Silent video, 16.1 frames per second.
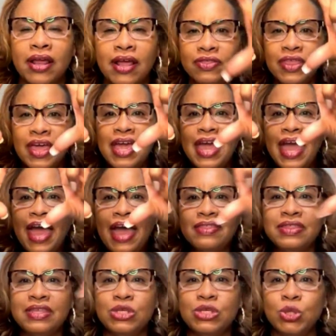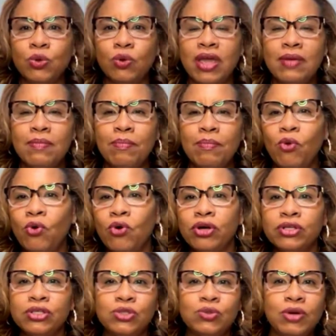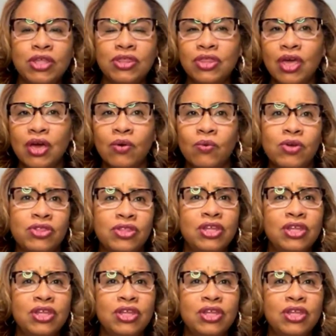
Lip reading: They had these great boards with